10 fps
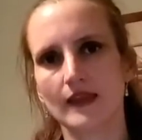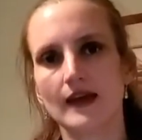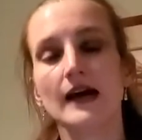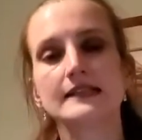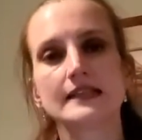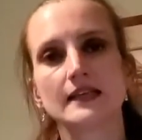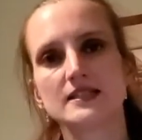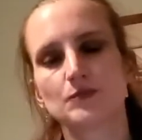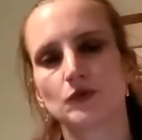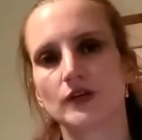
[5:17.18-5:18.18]
The
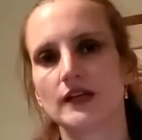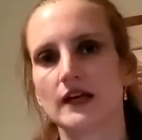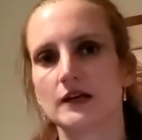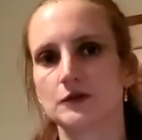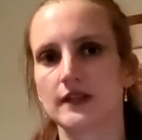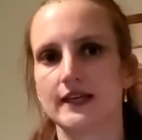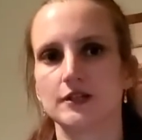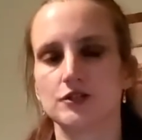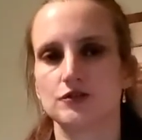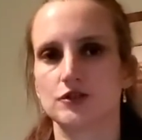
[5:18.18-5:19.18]
last point I would like
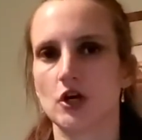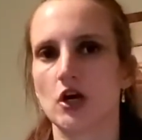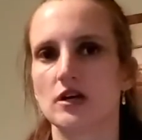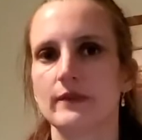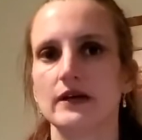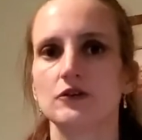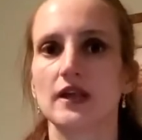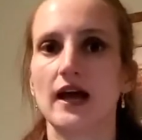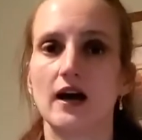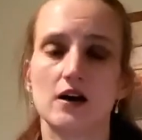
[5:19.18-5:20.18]
to talk about
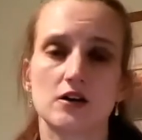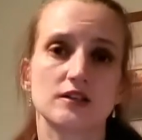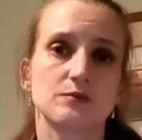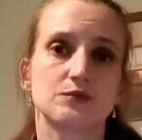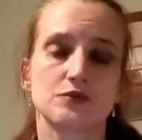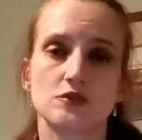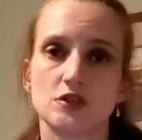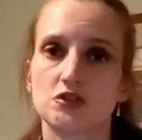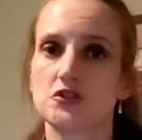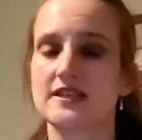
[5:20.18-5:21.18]
are the
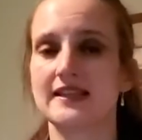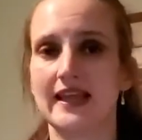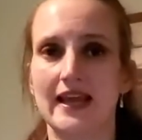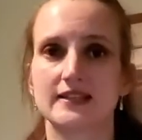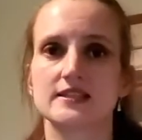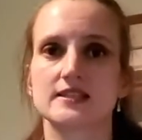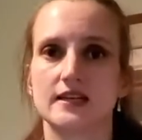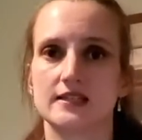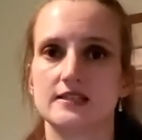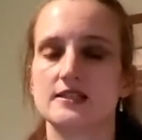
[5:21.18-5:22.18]
procedures and the
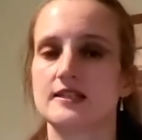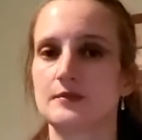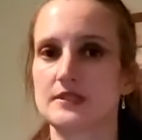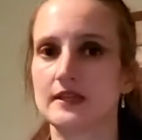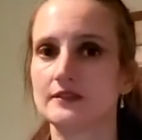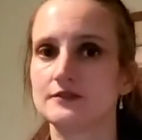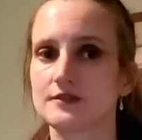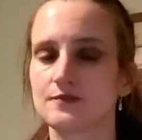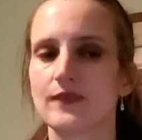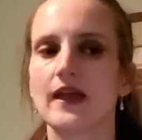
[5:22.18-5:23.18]
exercises themselves.
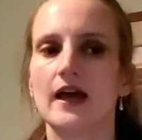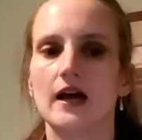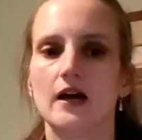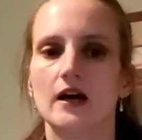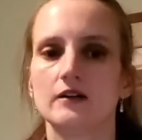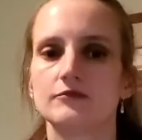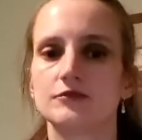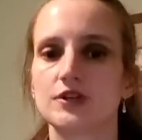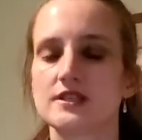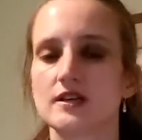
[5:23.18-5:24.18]
For
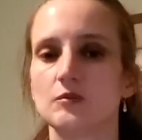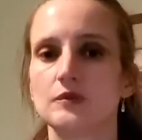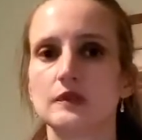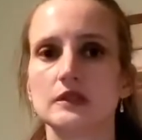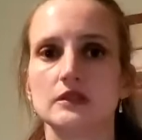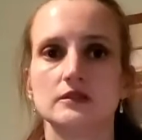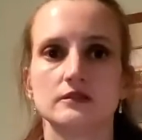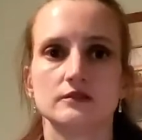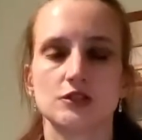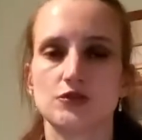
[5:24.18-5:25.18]
example,
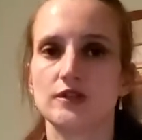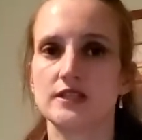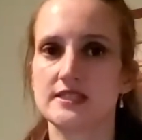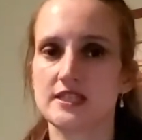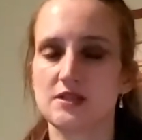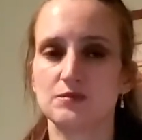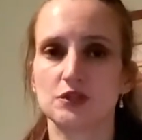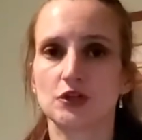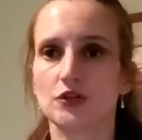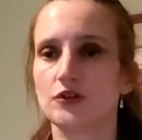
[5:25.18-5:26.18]
doing a steep
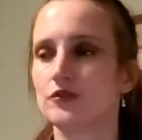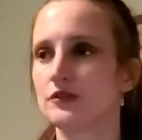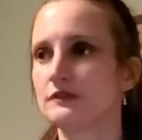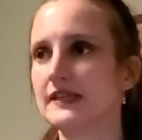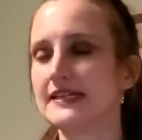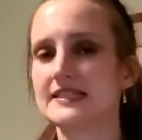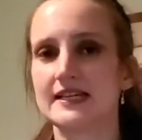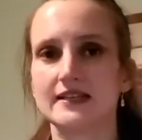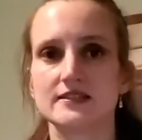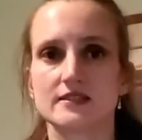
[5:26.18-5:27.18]
turn on the flight
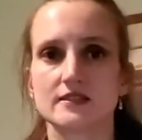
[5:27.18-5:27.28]
test,